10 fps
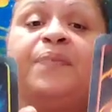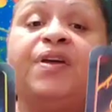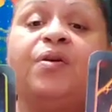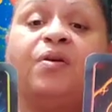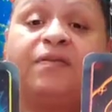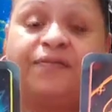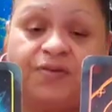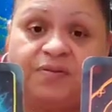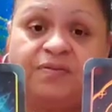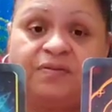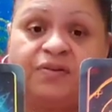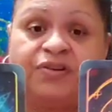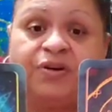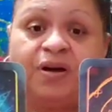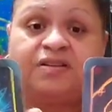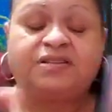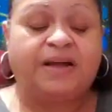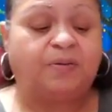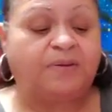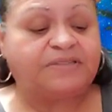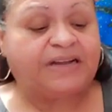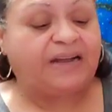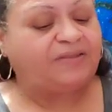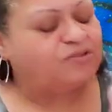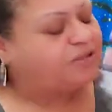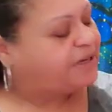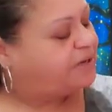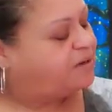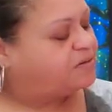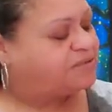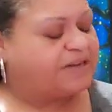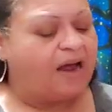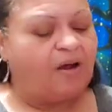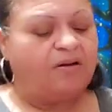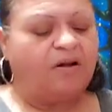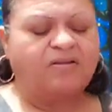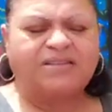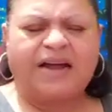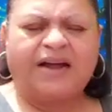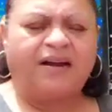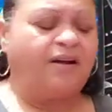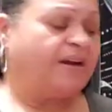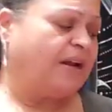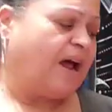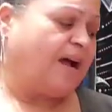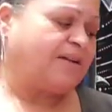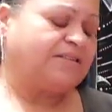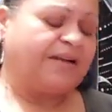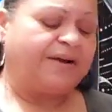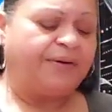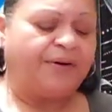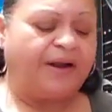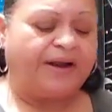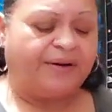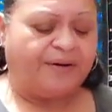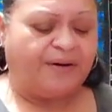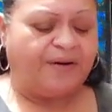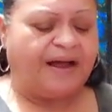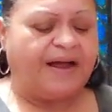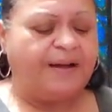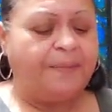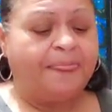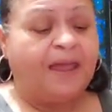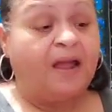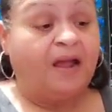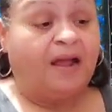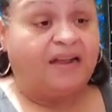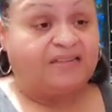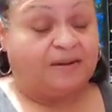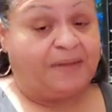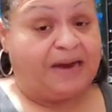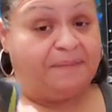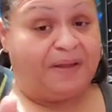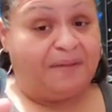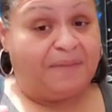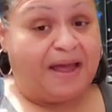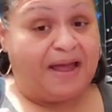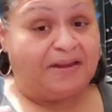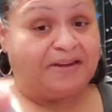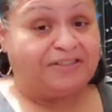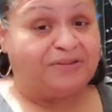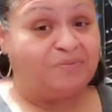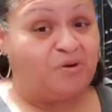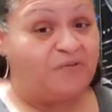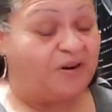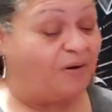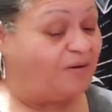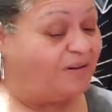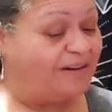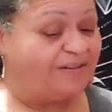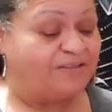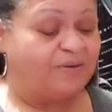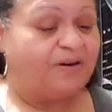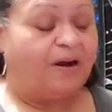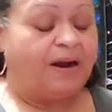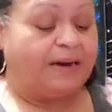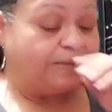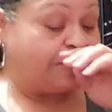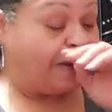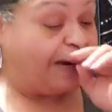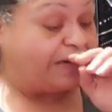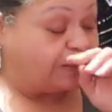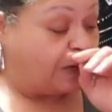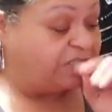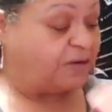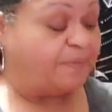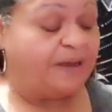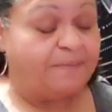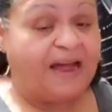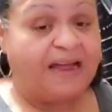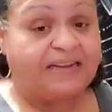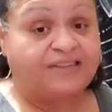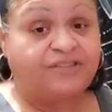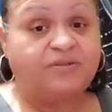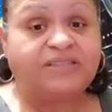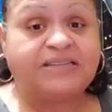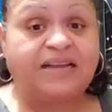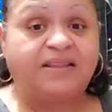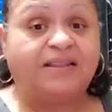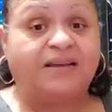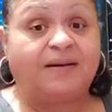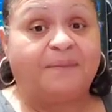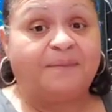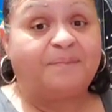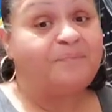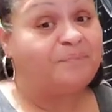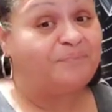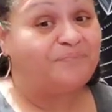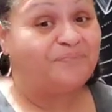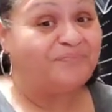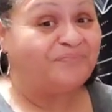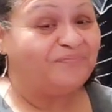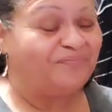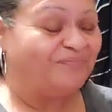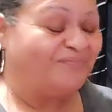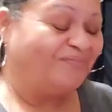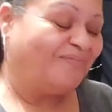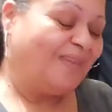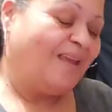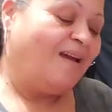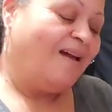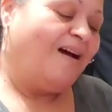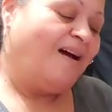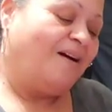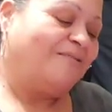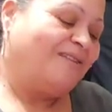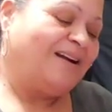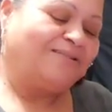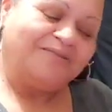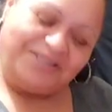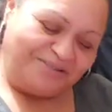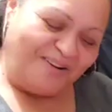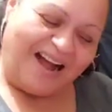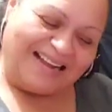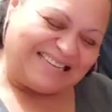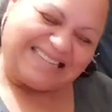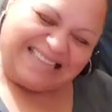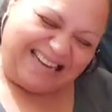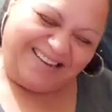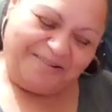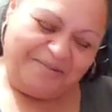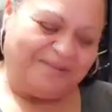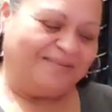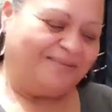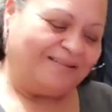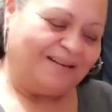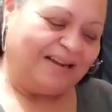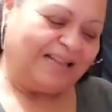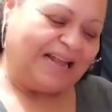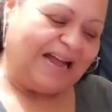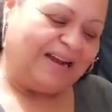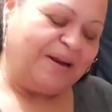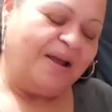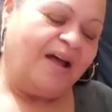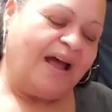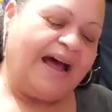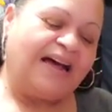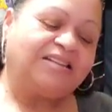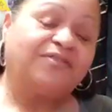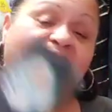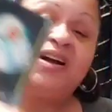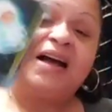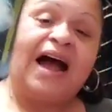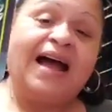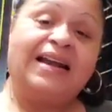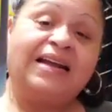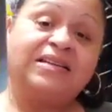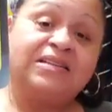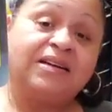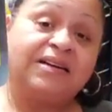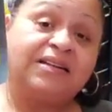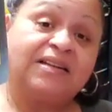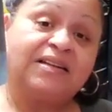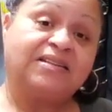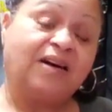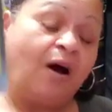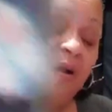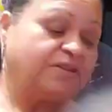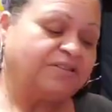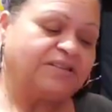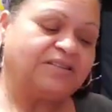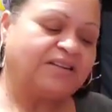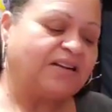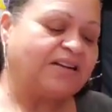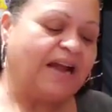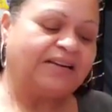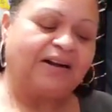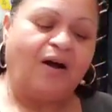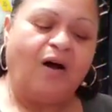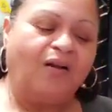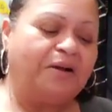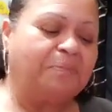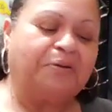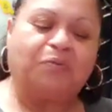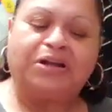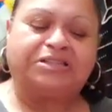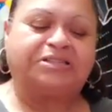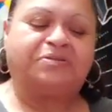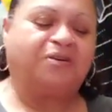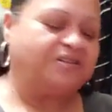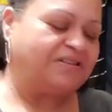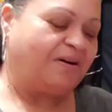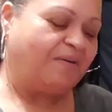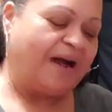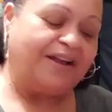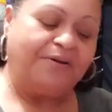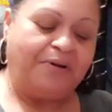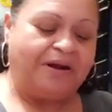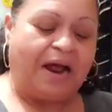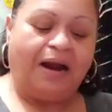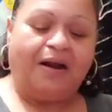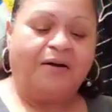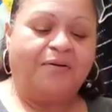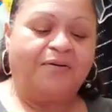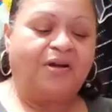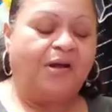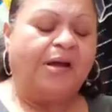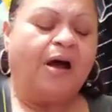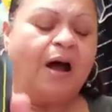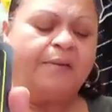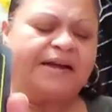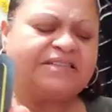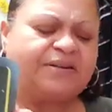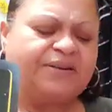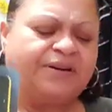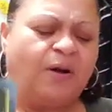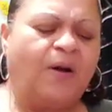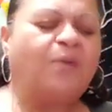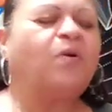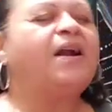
Beautiful. You understand what I'm saying? Getting those downloads, that clarity, like I said earlier, okay? And somebody big mad that you moving on here, sweetheart. And somebody is also big mad that you see them. Hmm. All right, don't you know I can see you? Look at that. Ask for guidance. Look at this. All just connected all up with source. All right, you are not alone. All right, so you know what?